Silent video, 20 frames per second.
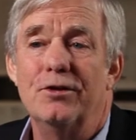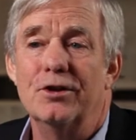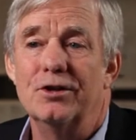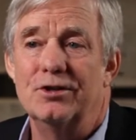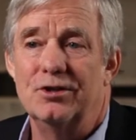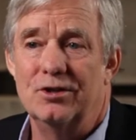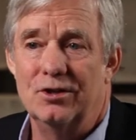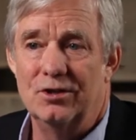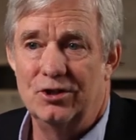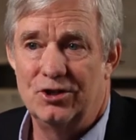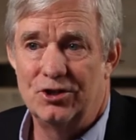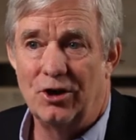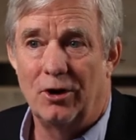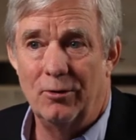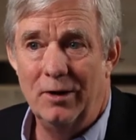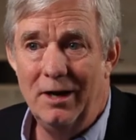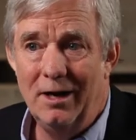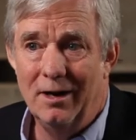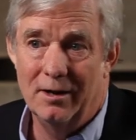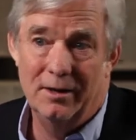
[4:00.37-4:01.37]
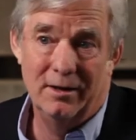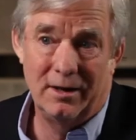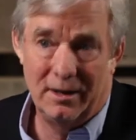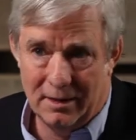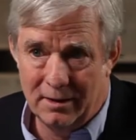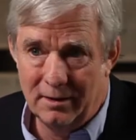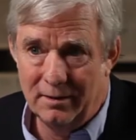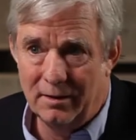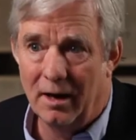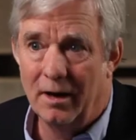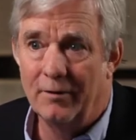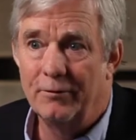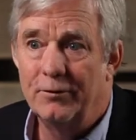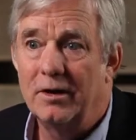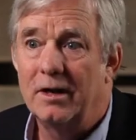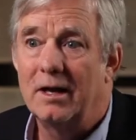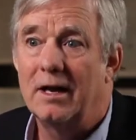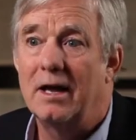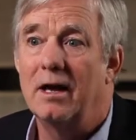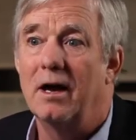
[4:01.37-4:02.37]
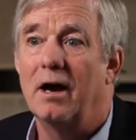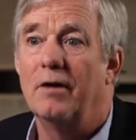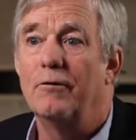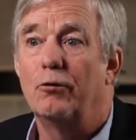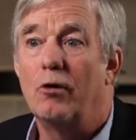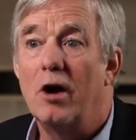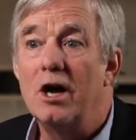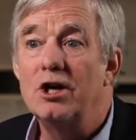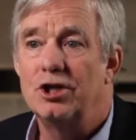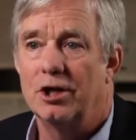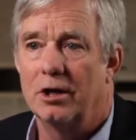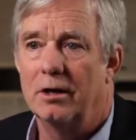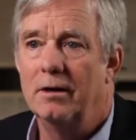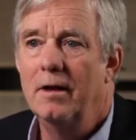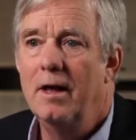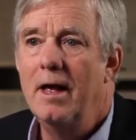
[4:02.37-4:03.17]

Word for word: the Tsarina of, of Russia.